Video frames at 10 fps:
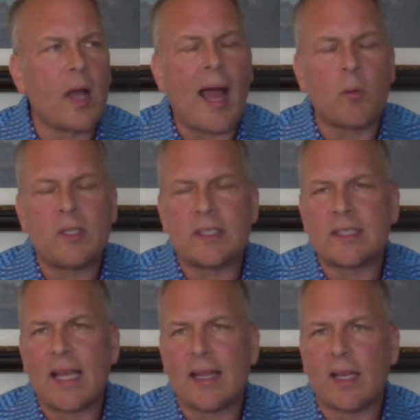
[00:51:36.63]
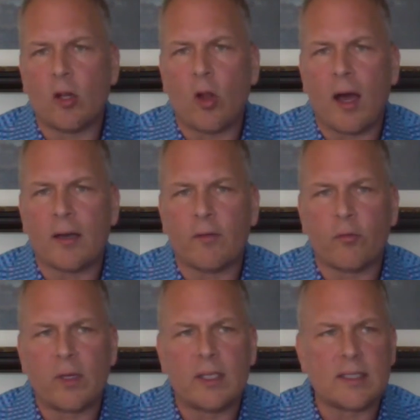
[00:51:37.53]
I would say that a lot of
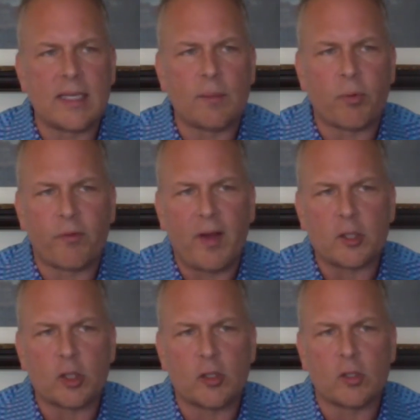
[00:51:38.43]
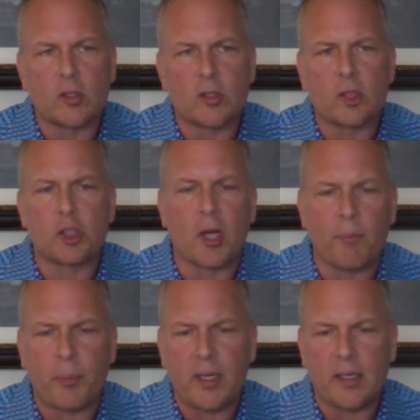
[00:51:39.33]
real estate professionals
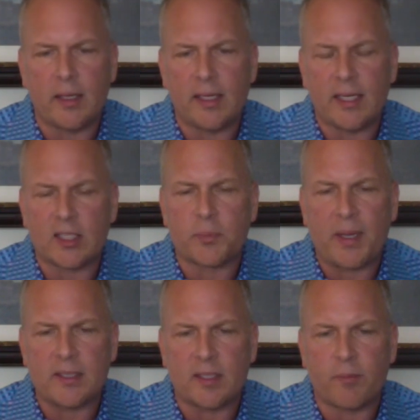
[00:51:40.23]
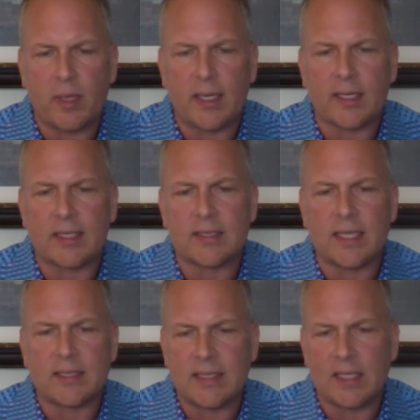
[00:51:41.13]
jump into the expensive media because
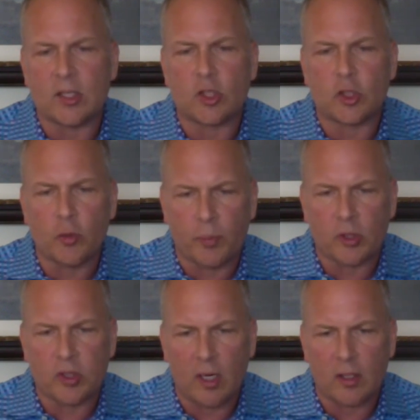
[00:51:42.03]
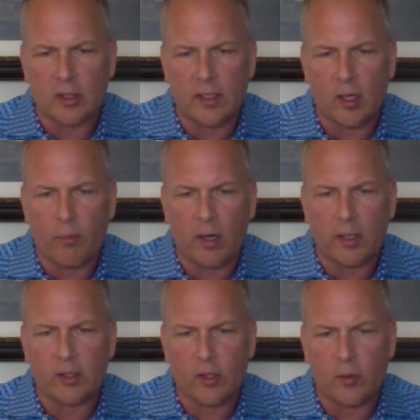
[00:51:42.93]
they see the superstars in their
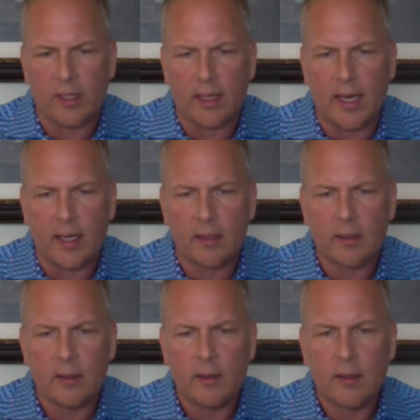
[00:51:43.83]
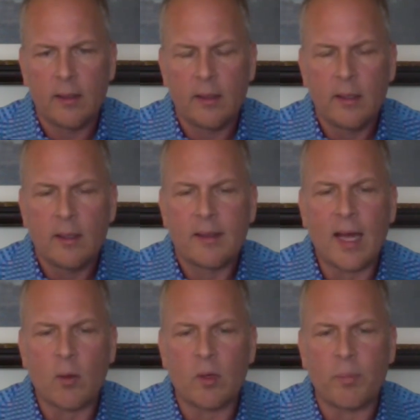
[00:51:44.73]
market doing that.
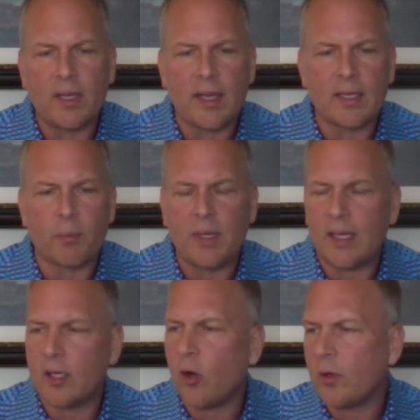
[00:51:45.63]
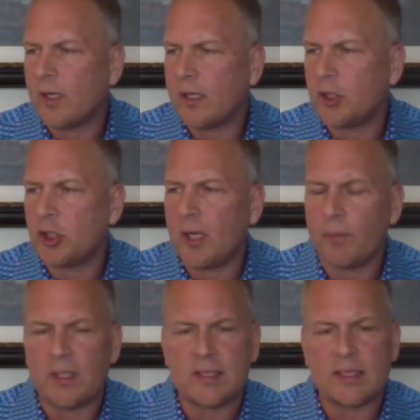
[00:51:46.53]
That would be like me going to the
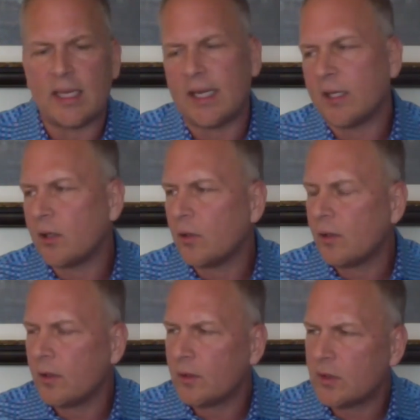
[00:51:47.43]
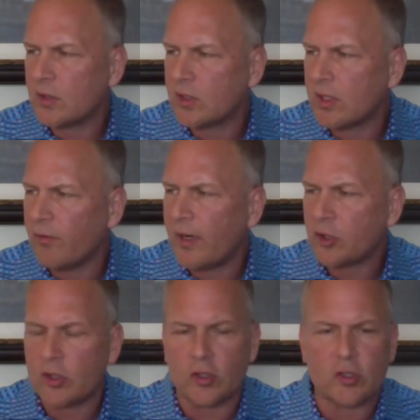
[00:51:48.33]
gym and seeing
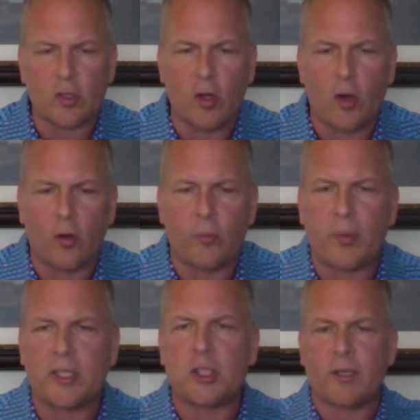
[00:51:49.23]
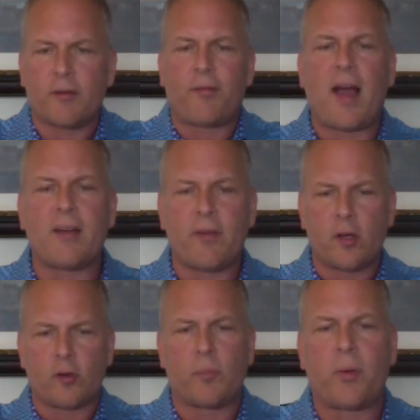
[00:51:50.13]
Sylvester Stallone benching
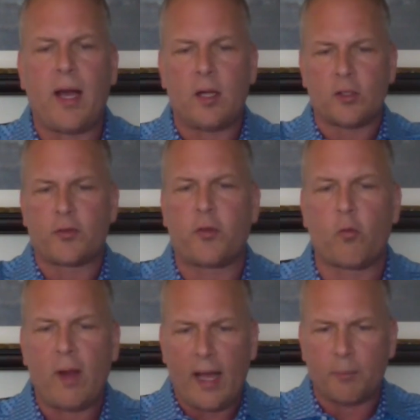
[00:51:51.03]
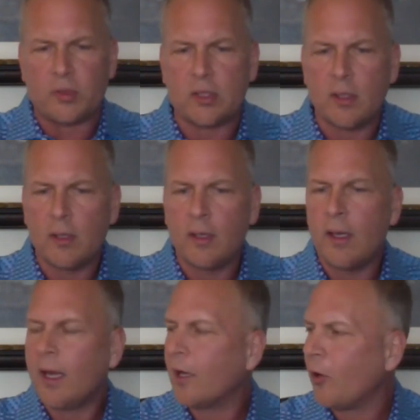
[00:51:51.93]
500 pounds for reps
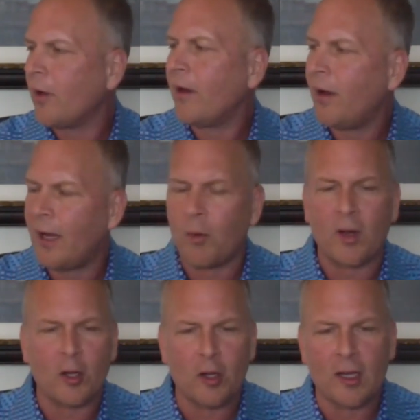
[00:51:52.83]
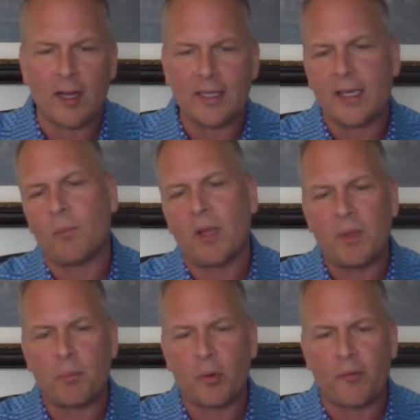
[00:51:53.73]
and going, huh, I want to look like him. Let
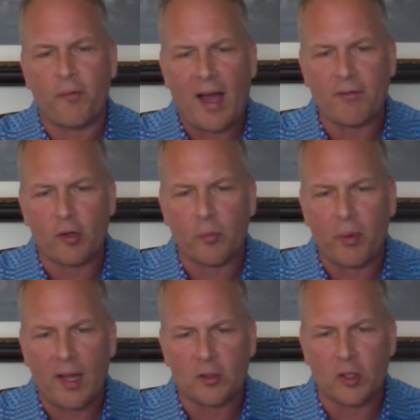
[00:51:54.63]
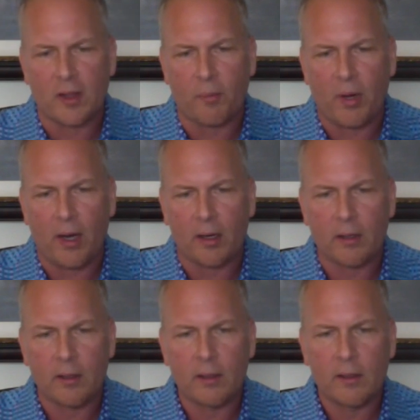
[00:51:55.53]
me put 500 pounds on the bar.
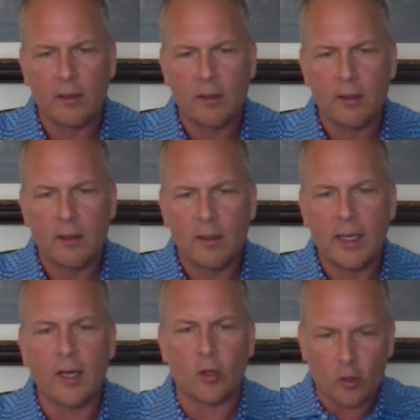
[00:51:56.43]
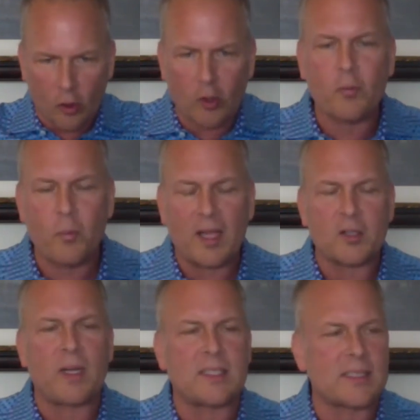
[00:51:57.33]
It'll, as
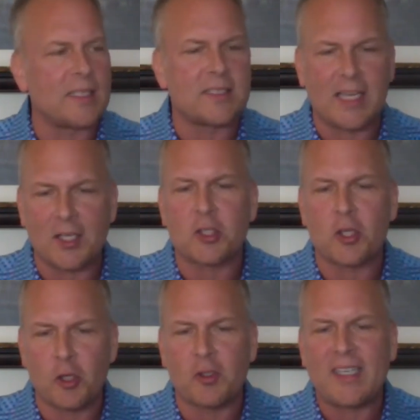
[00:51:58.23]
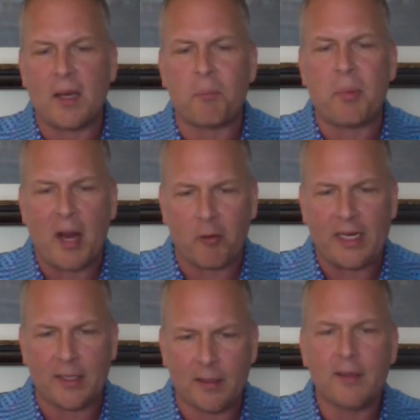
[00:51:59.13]
my son says, you'd get
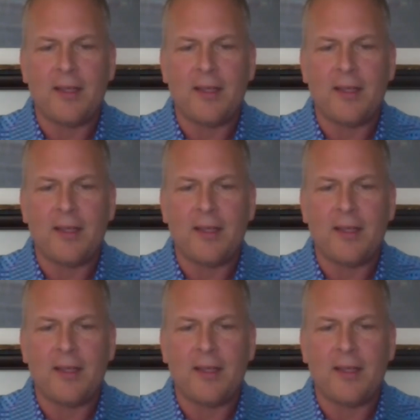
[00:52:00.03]
buried.